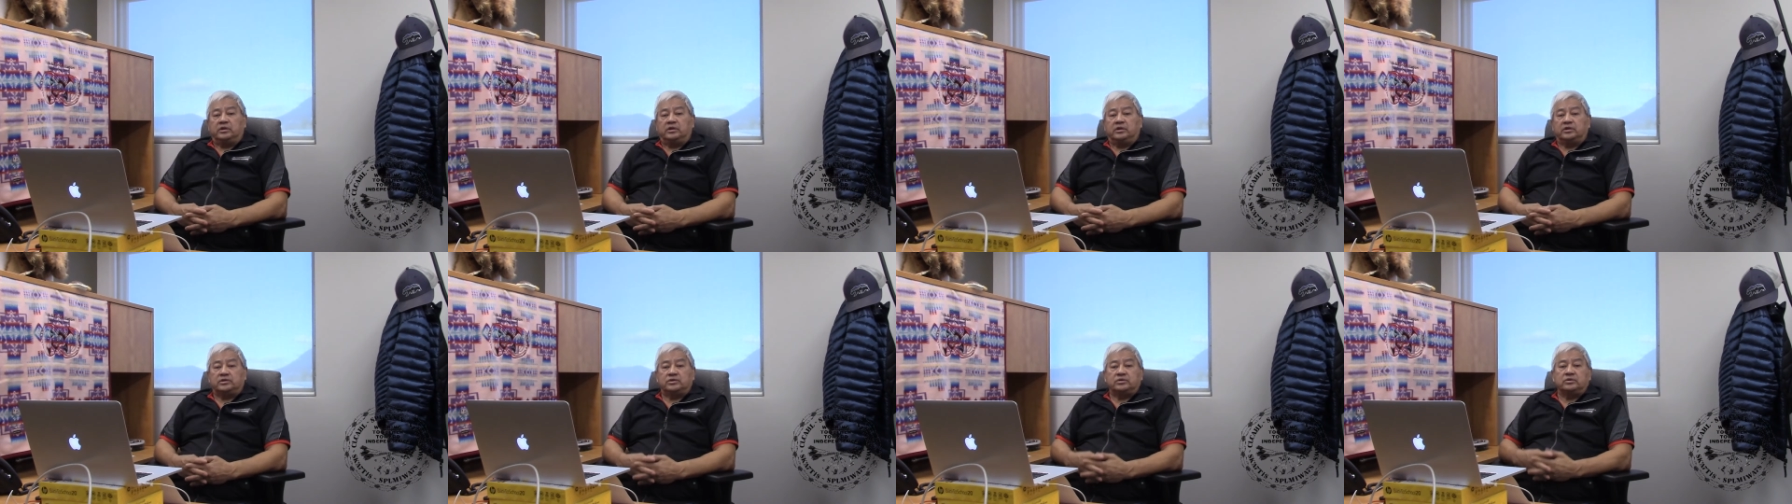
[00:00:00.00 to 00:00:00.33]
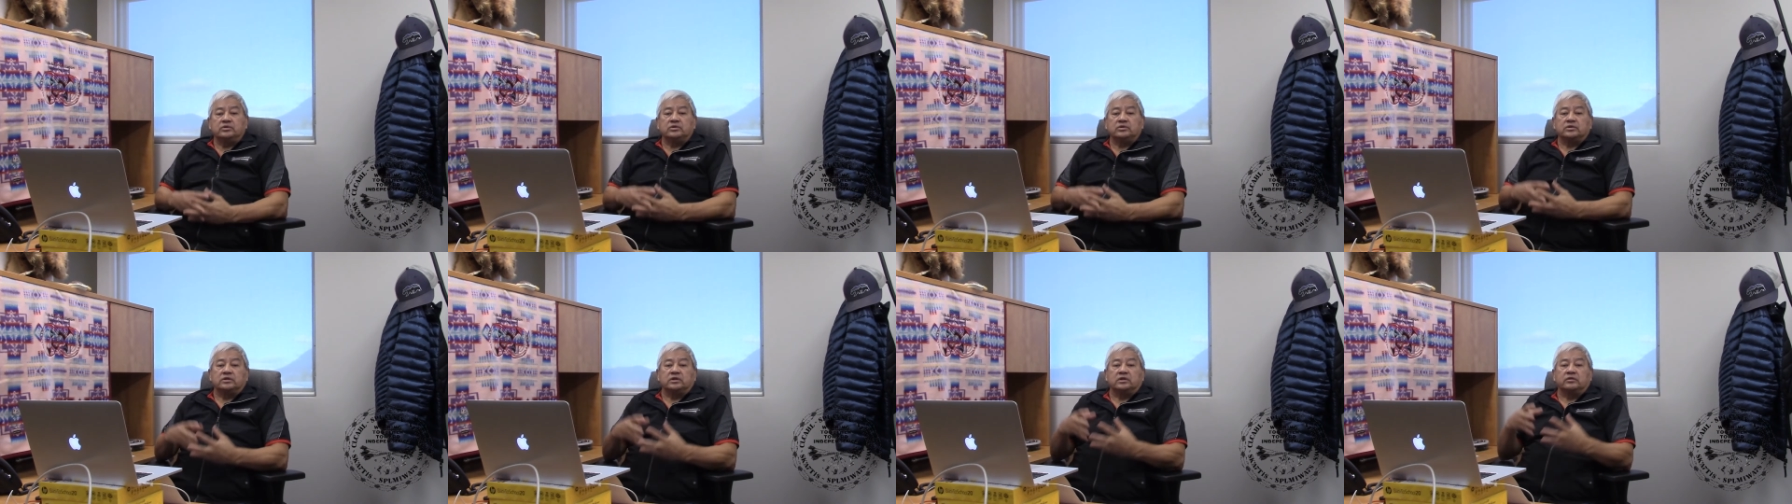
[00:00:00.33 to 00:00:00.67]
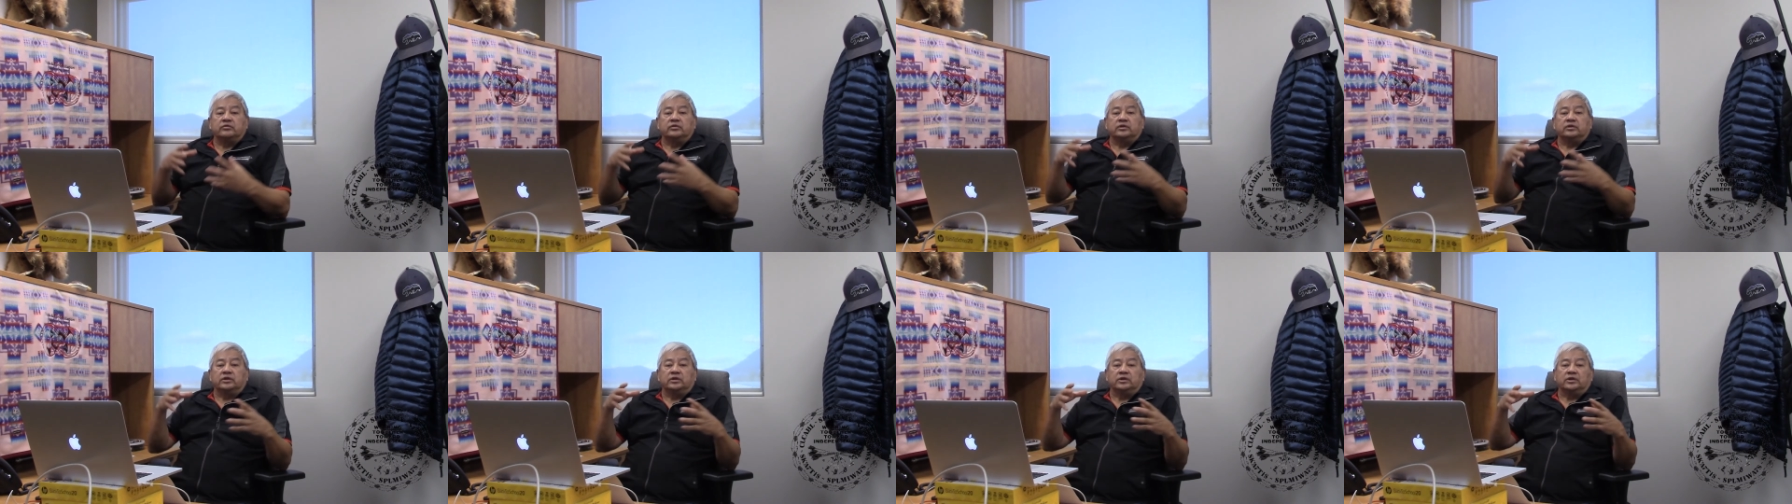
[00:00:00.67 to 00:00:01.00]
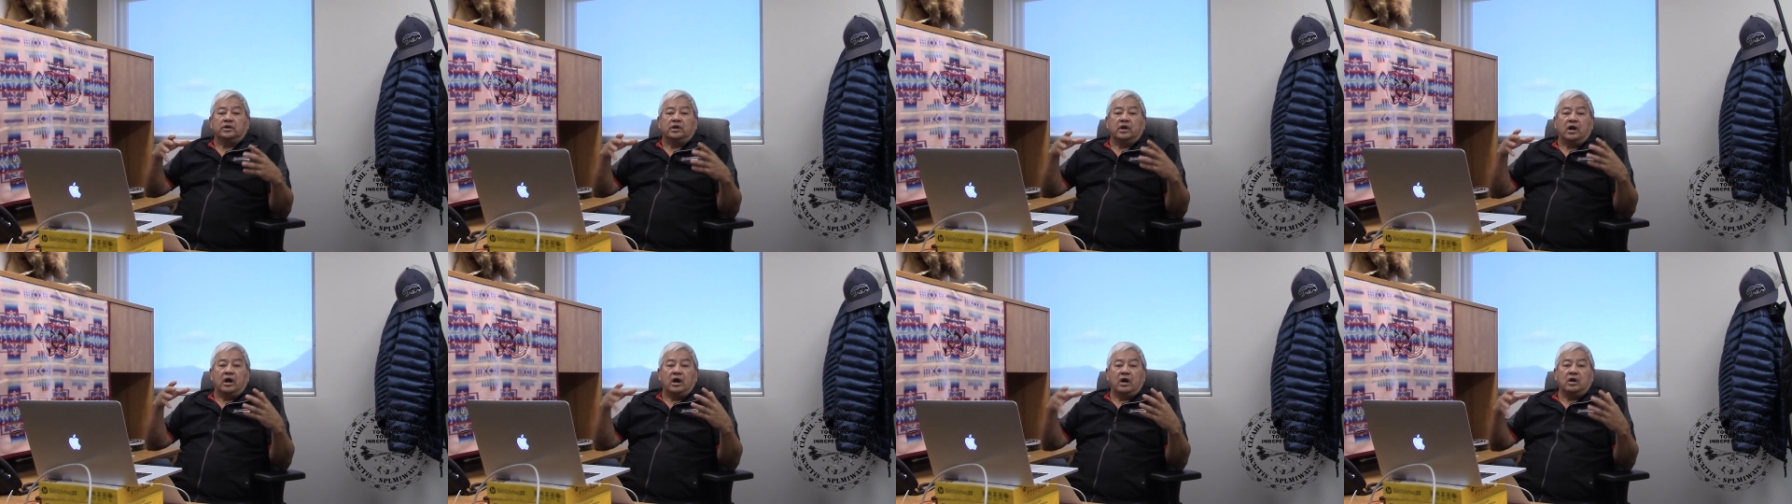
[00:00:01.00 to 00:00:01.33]
it's who's living in
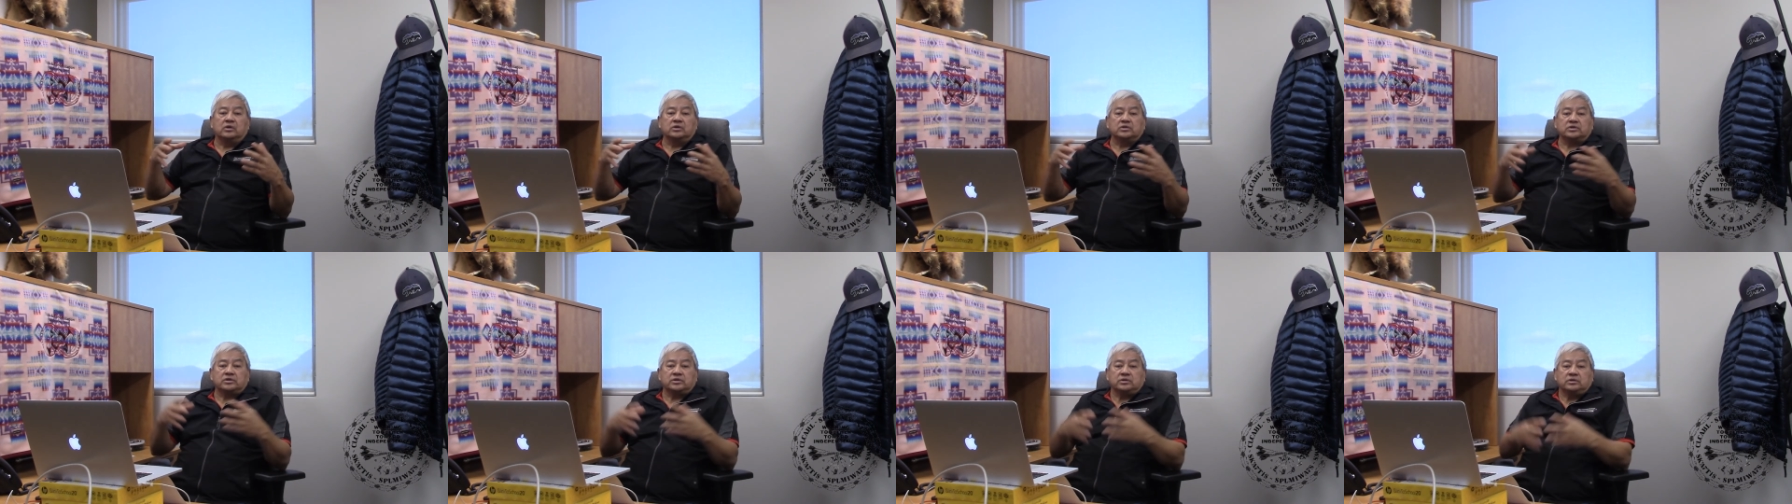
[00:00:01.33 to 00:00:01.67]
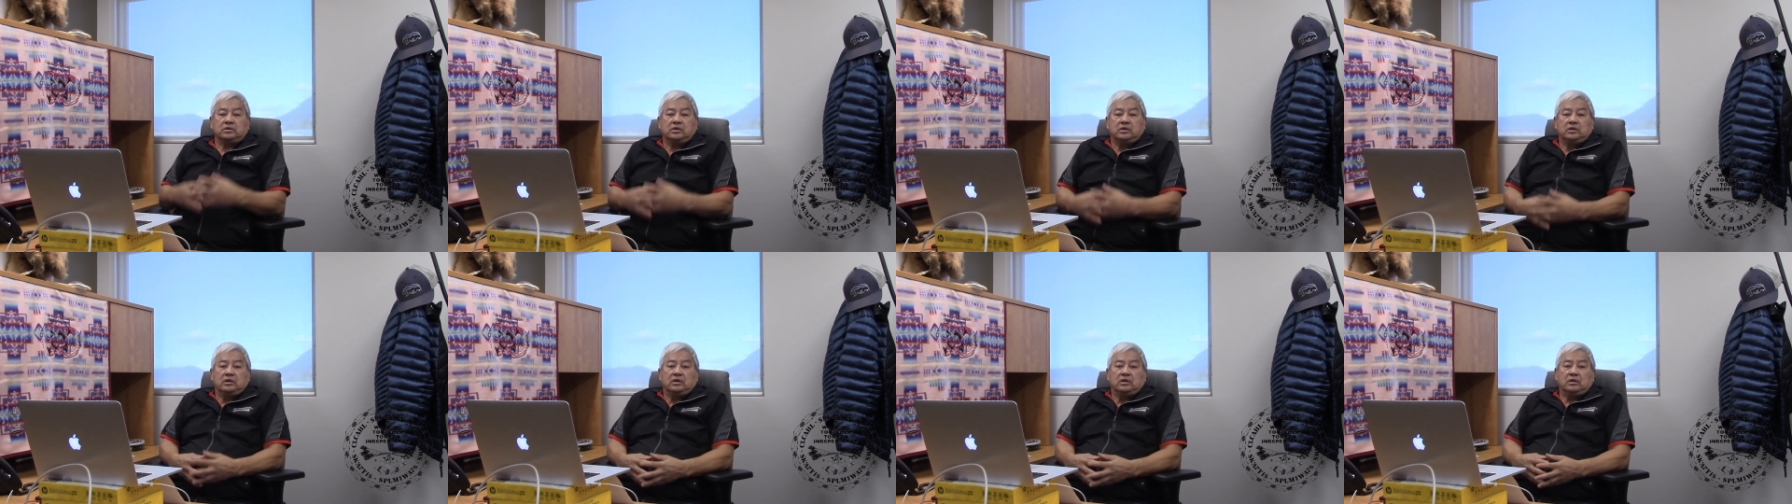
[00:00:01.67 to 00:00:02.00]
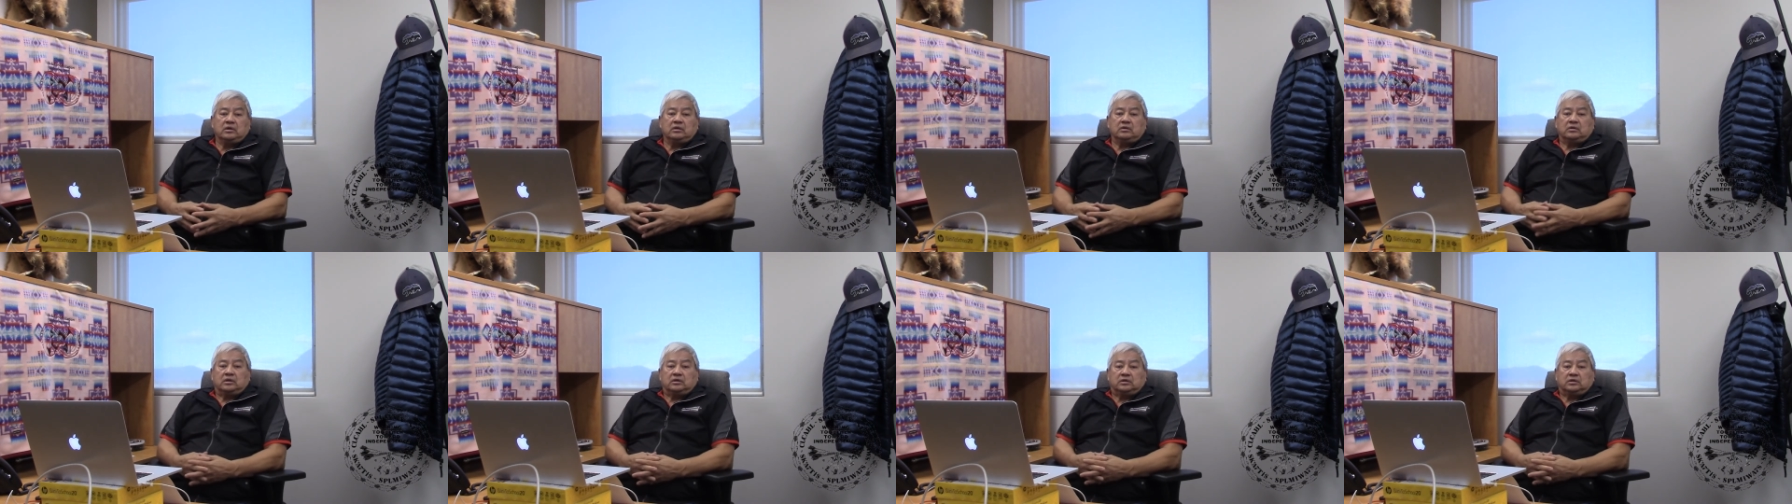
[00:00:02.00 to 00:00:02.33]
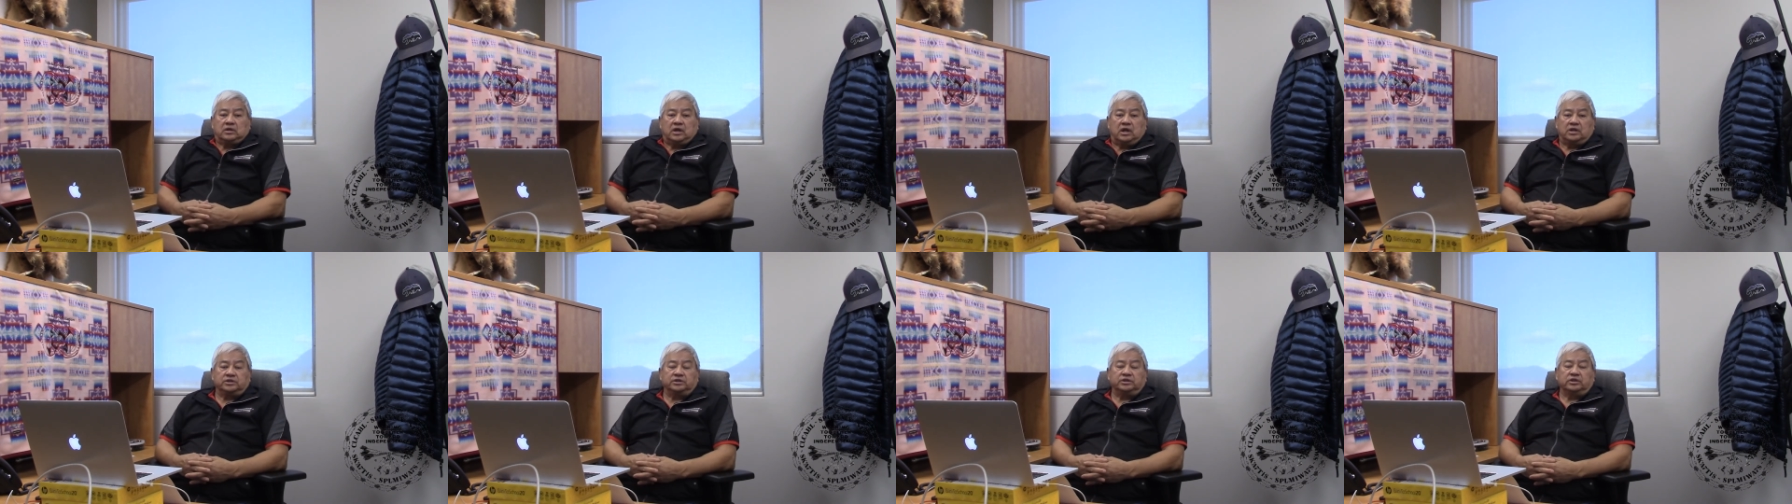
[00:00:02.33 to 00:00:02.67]
your house, that
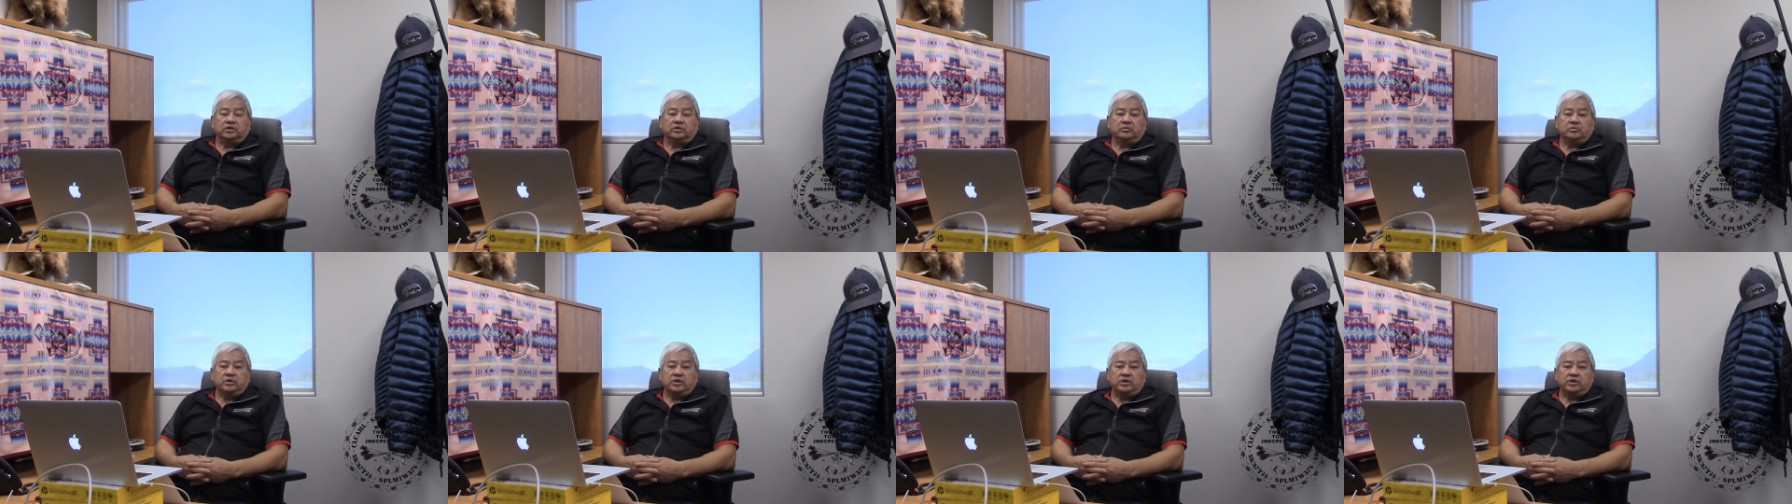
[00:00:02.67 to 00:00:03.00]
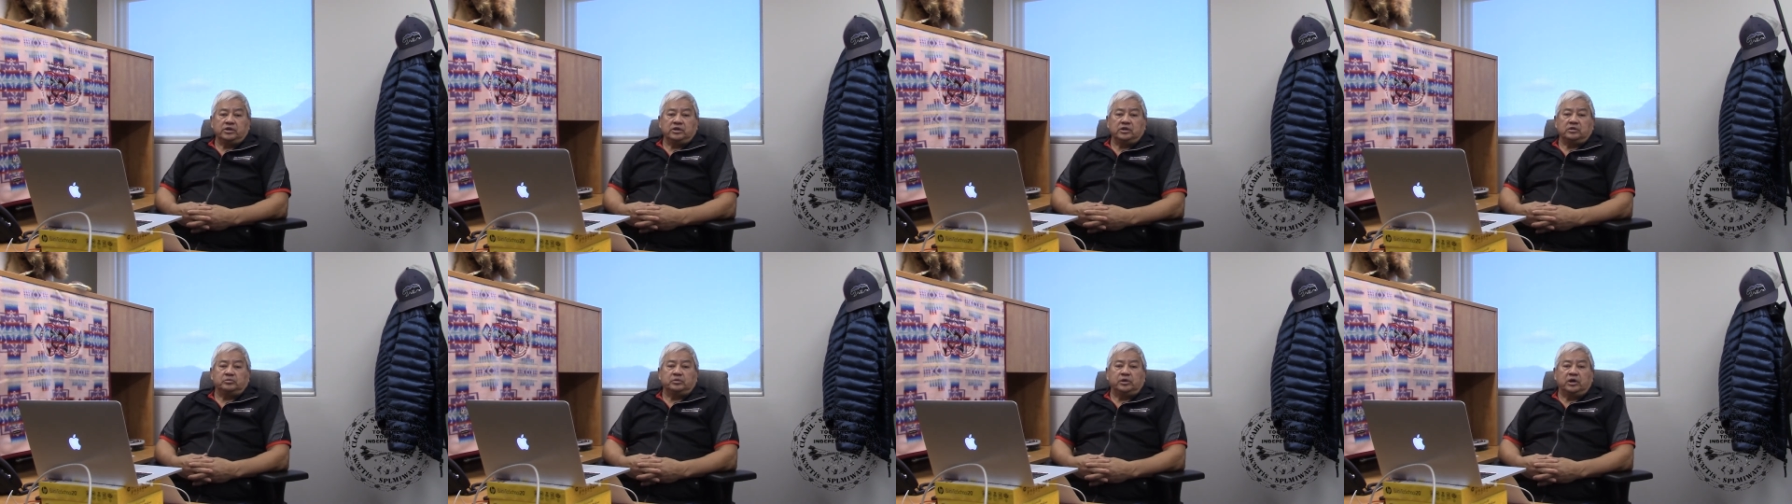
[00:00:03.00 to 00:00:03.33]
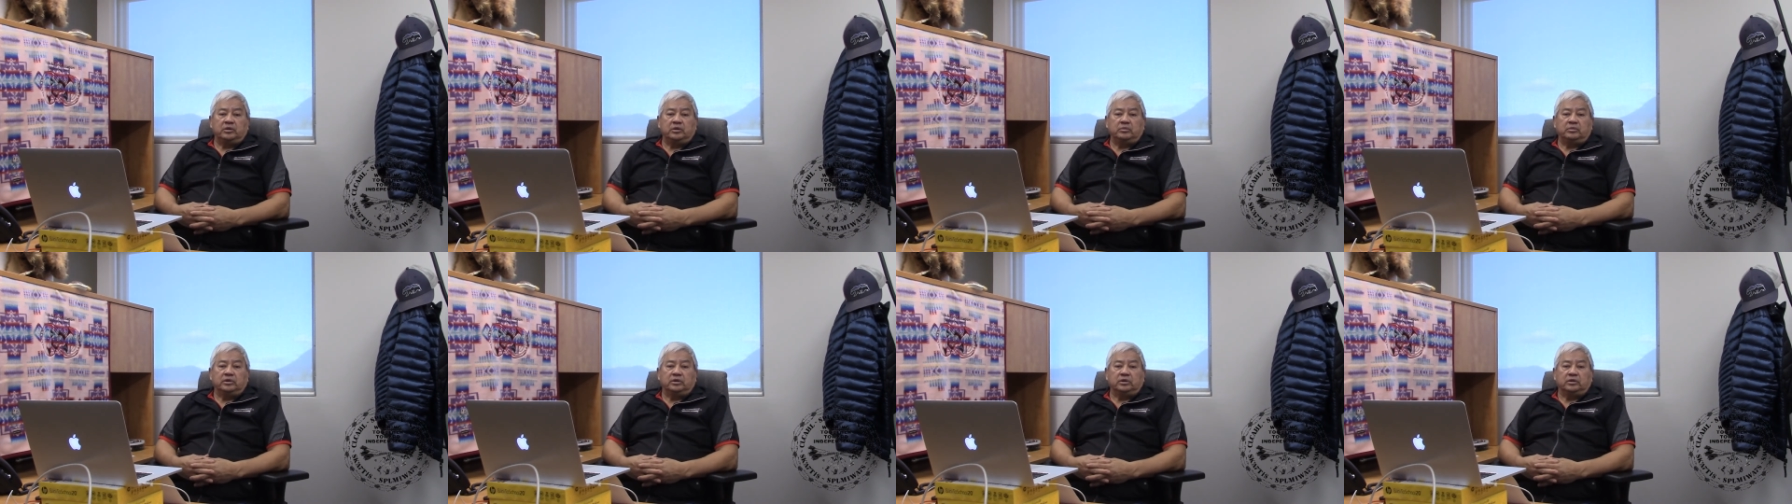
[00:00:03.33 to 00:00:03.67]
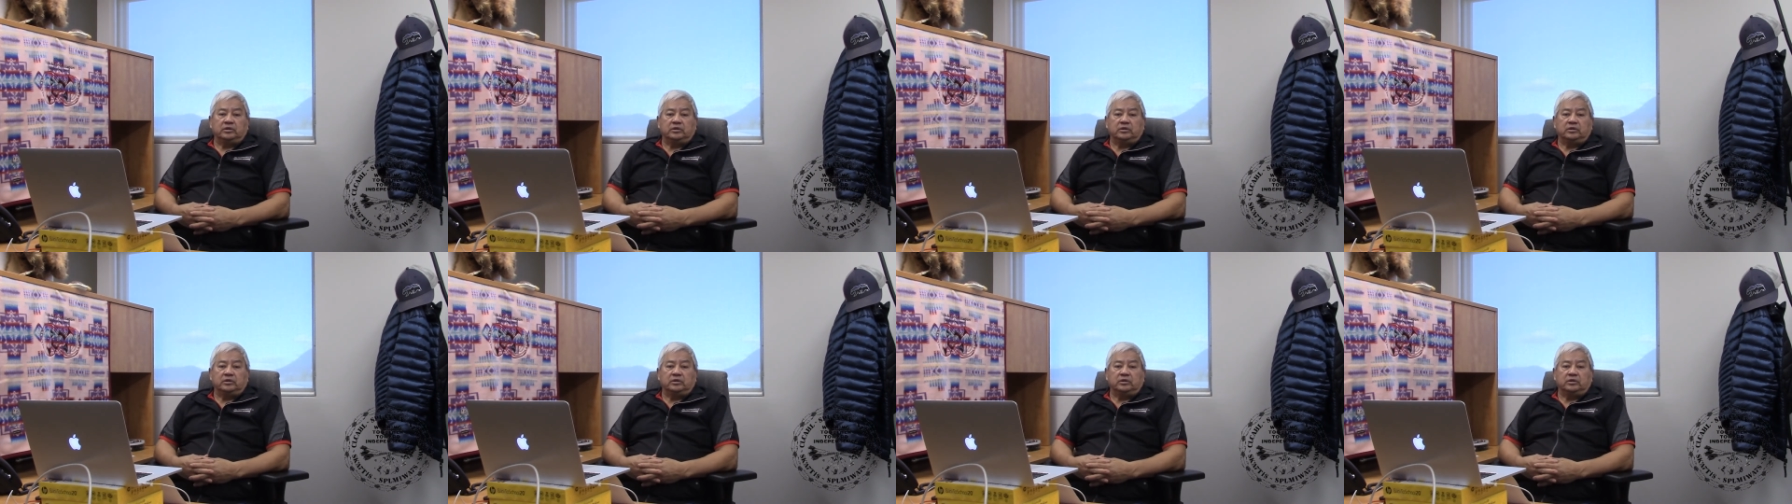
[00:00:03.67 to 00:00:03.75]
that's your immediate bubble.